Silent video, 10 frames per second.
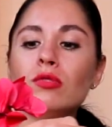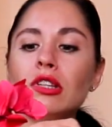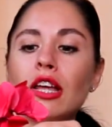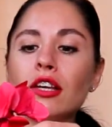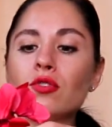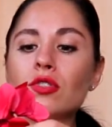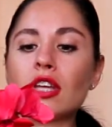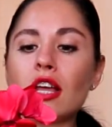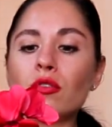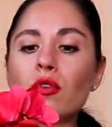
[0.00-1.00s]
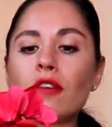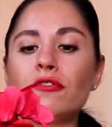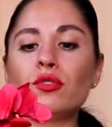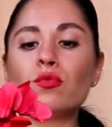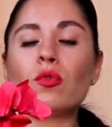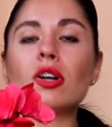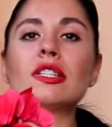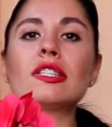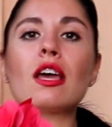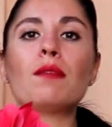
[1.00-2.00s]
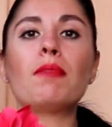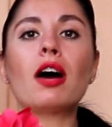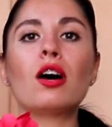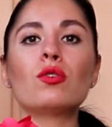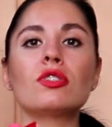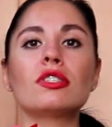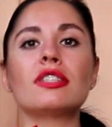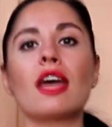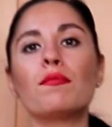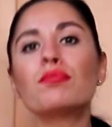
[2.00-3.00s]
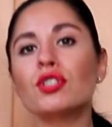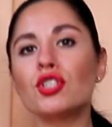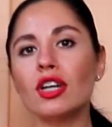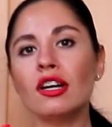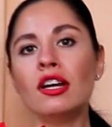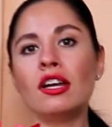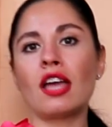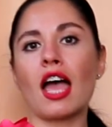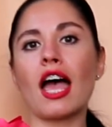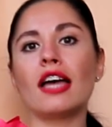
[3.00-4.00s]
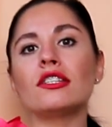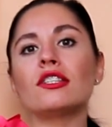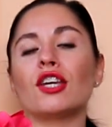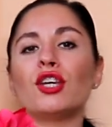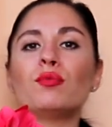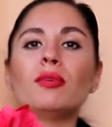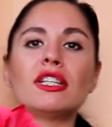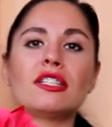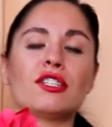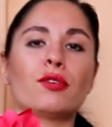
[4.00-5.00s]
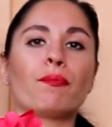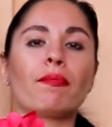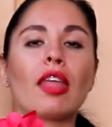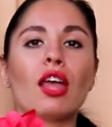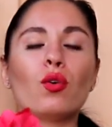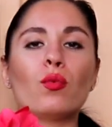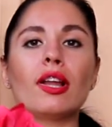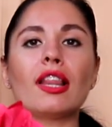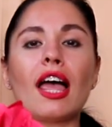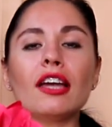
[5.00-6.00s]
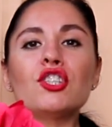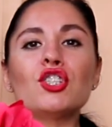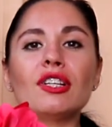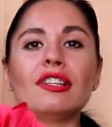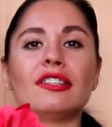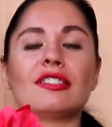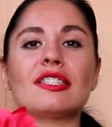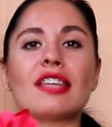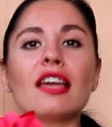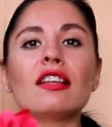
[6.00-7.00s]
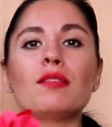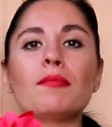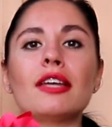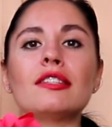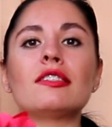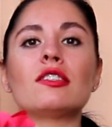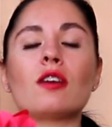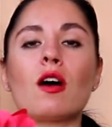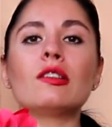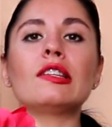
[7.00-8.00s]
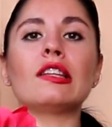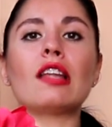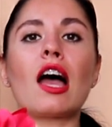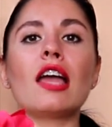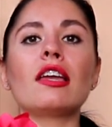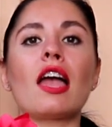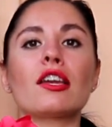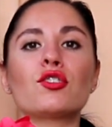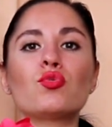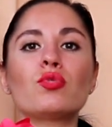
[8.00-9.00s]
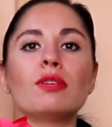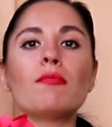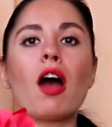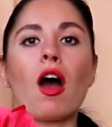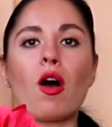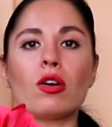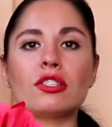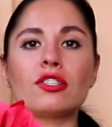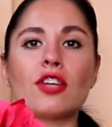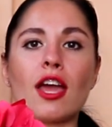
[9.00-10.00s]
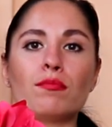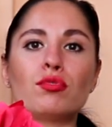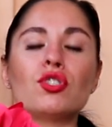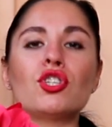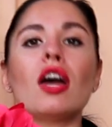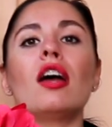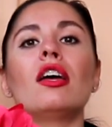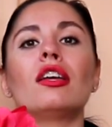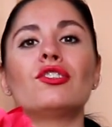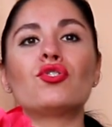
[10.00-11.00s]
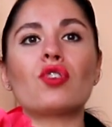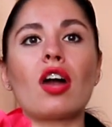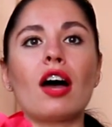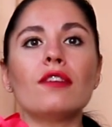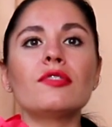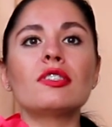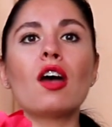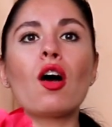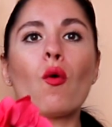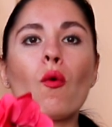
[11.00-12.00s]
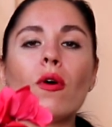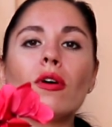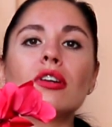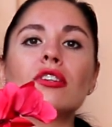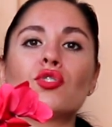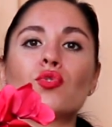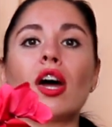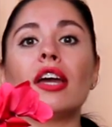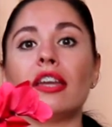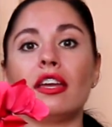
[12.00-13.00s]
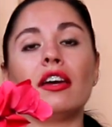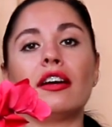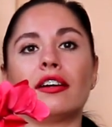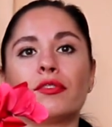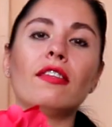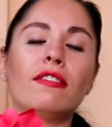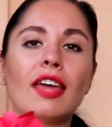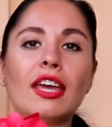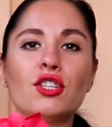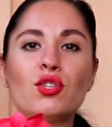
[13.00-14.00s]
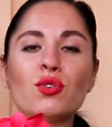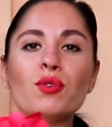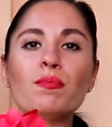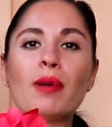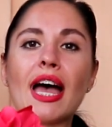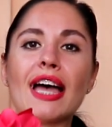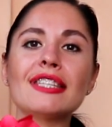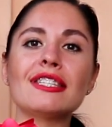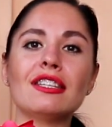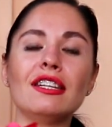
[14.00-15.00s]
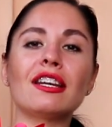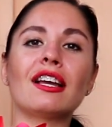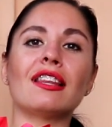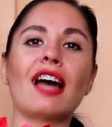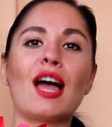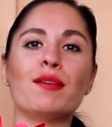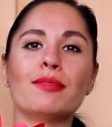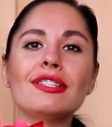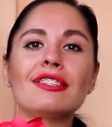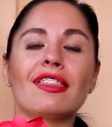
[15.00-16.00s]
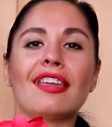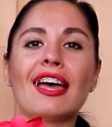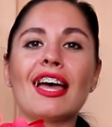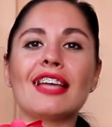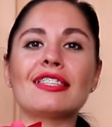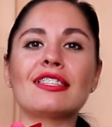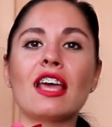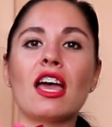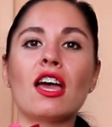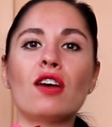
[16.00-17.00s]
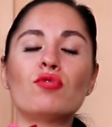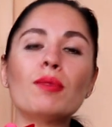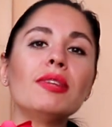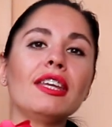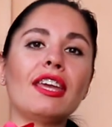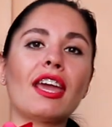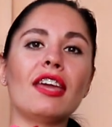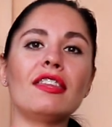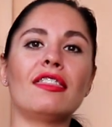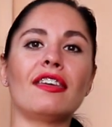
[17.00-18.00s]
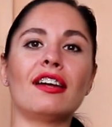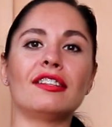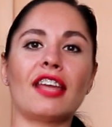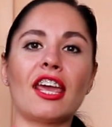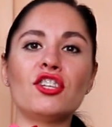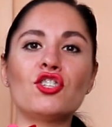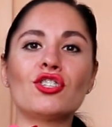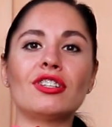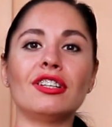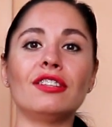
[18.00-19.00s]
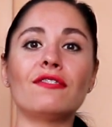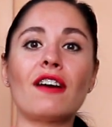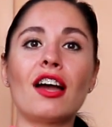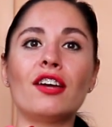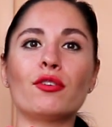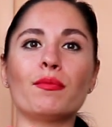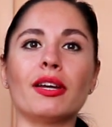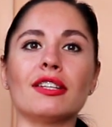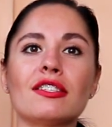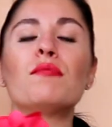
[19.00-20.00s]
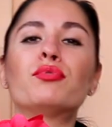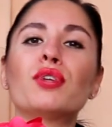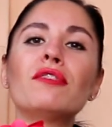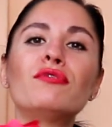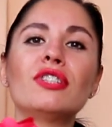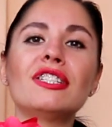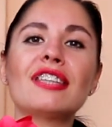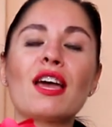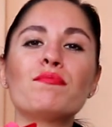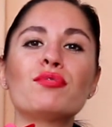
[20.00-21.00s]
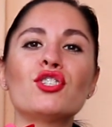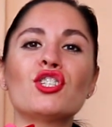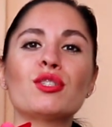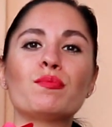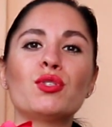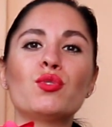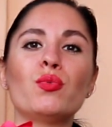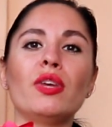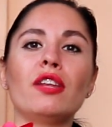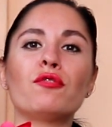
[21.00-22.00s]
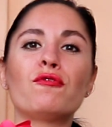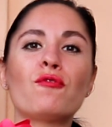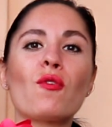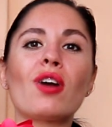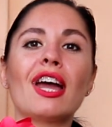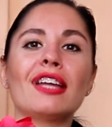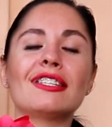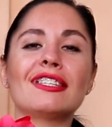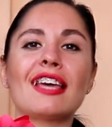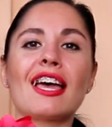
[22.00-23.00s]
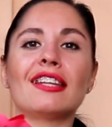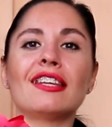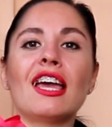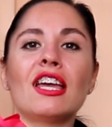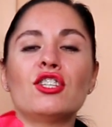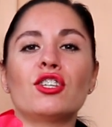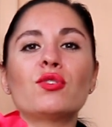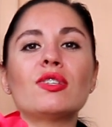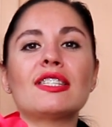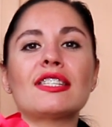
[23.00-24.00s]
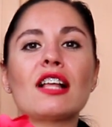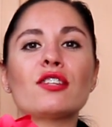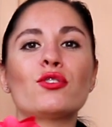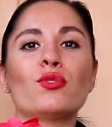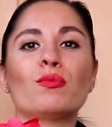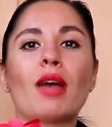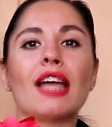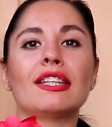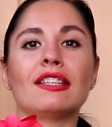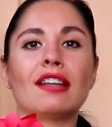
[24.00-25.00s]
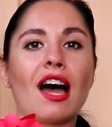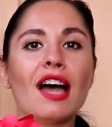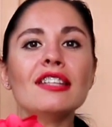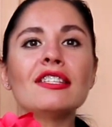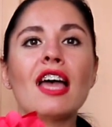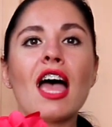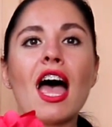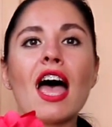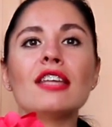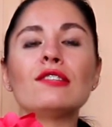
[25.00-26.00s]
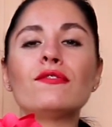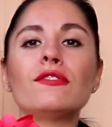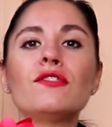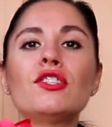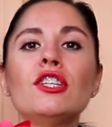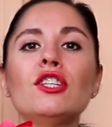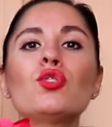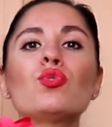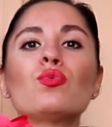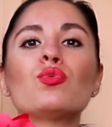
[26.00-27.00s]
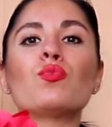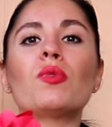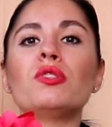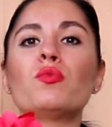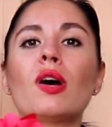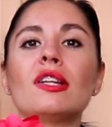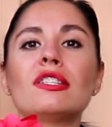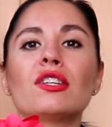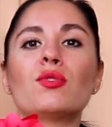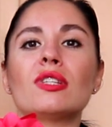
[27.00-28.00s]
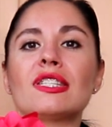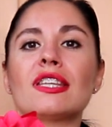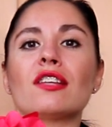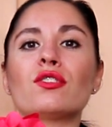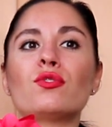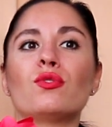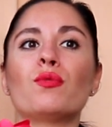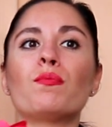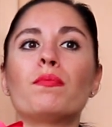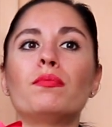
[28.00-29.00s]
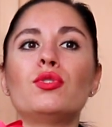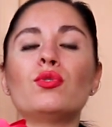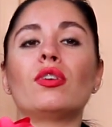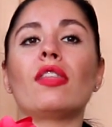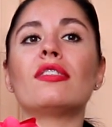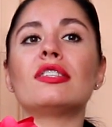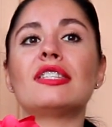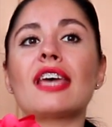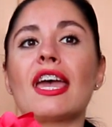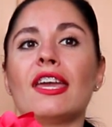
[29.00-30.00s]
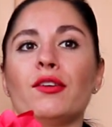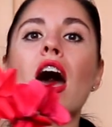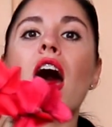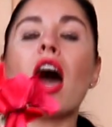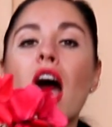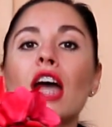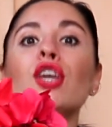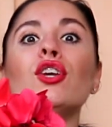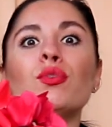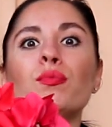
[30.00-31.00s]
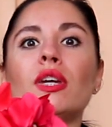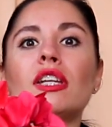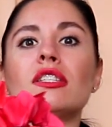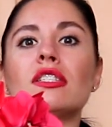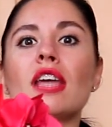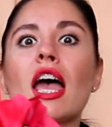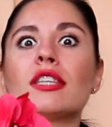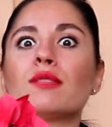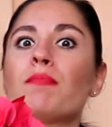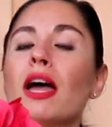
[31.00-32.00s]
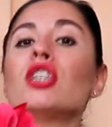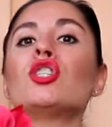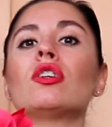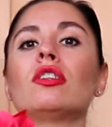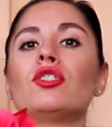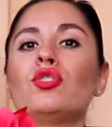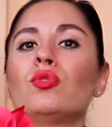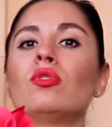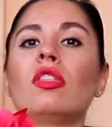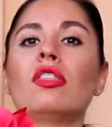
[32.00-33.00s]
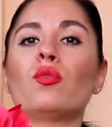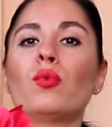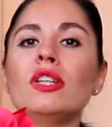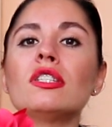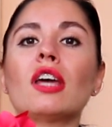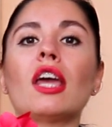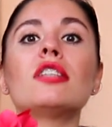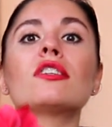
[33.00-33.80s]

would like to tell you a few words about temperature and humidity. Well, actually, cyclamens don't like extreme hot temperature, drafts, or dry air. They do best in a climate that replicate their nature environment, preferring temperatures between 4 and 10 degrees Celsius at night and 15 to 21 degrees Celsius during the day. High humidity, especially during the winter, is